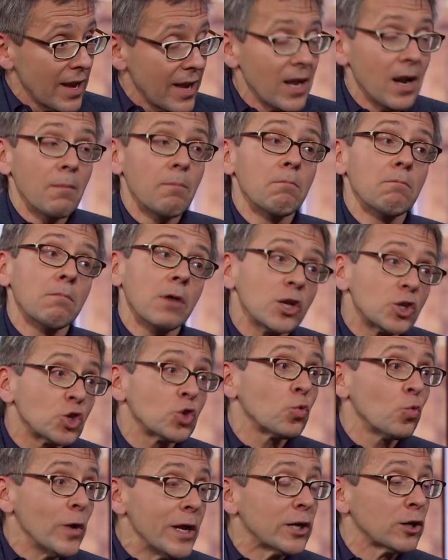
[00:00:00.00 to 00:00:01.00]
in a
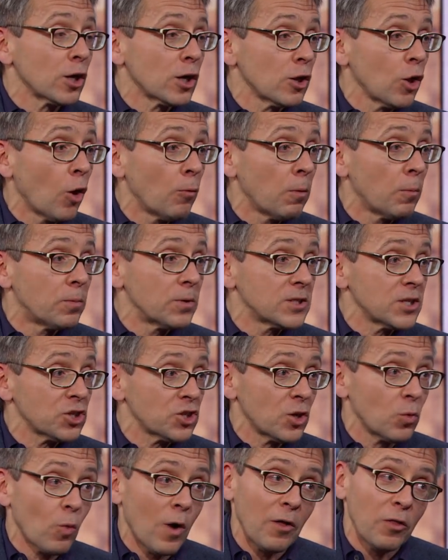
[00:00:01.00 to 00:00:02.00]
much weaker global
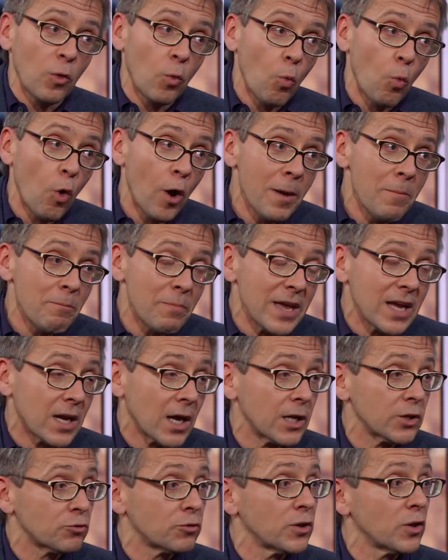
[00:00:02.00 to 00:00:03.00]
position, while the one big
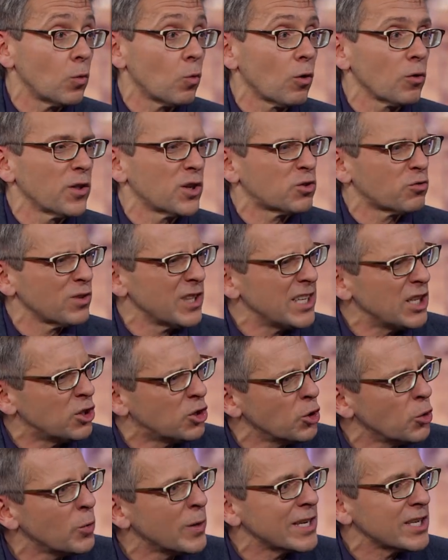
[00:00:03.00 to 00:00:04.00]
country in the world that's really
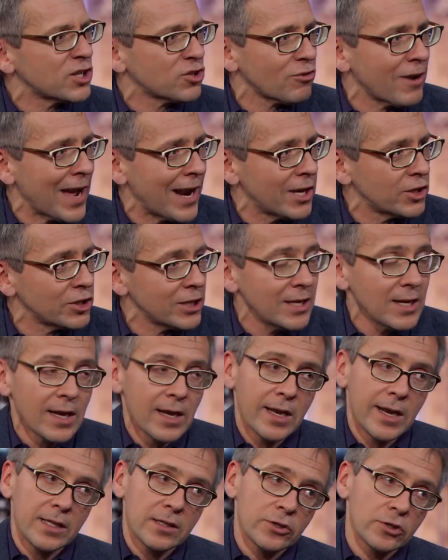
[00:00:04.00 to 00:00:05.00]
doing strategy, it
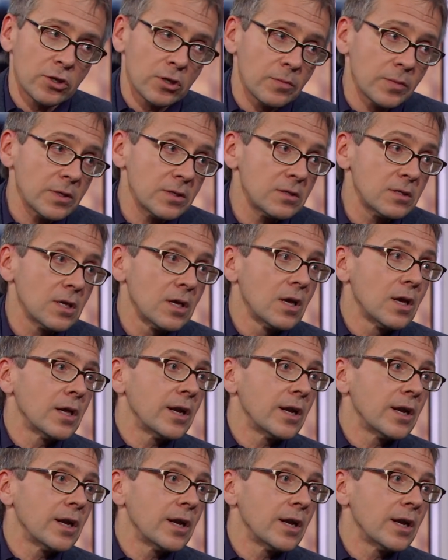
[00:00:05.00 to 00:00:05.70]
ain't the Germans,